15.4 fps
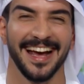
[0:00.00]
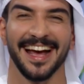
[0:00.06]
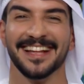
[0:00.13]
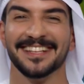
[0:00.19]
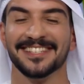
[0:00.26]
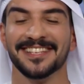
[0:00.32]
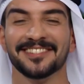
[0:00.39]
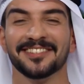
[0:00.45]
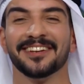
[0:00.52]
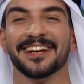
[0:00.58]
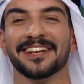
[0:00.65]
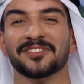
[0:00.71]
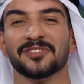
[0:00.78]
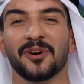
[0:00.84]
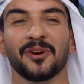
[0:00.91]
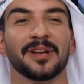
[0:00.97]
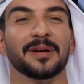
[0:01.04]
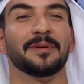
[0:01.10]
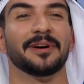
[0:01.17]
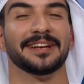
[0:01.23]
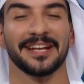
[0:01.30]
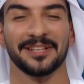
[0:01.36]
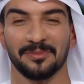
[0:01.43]
And since today is all
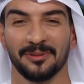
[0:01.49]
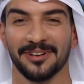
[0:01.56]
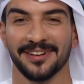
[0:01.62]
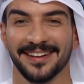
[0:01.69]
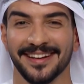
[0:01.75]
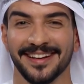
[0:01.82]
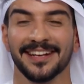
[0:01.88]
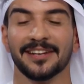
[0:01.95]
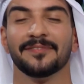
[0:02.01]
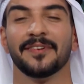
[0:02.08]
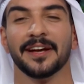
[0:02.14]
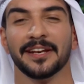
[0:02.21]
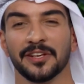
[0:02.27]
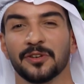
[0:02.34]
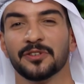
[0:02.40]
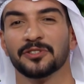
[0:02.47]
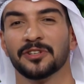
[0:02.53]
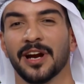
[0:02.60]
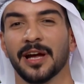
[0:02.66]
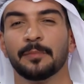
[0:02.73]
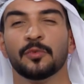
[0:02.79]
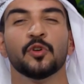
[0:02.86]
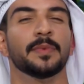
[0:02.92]
about networking and finding your
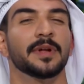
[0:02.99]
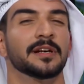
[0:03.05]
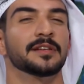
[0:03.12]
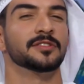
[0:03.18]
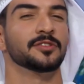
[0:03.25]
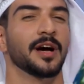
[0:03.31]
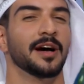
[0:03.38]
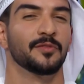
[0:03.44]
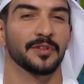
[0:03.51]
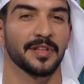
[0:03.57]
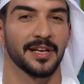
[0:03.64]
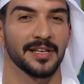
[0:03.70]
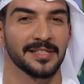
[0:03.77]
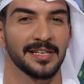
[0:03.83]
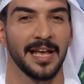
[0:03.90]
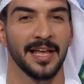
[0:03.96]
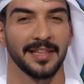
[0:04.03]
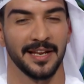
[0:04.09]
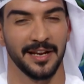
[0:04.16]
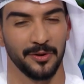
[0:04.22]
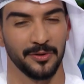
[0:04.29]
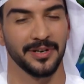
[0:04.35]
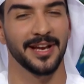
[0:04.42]
tribe, who better to have with us than
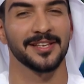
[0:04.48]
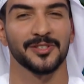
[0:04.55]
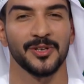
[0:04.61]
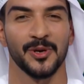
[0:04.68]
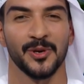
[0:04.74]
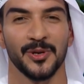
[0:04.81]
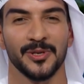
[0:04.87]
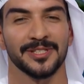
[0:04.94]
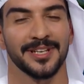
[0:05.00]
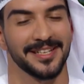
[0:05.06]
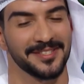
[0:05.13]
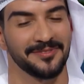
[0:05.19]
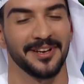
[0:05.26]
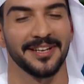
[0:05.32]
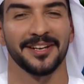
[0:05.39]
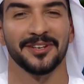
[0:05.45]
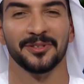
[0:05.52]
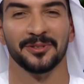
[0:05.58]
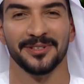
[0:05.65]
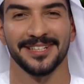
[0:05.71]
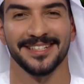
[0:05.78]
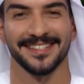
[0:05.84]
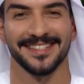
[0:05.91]
our guest co-host? So let's find out who
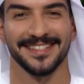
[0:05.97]
it is.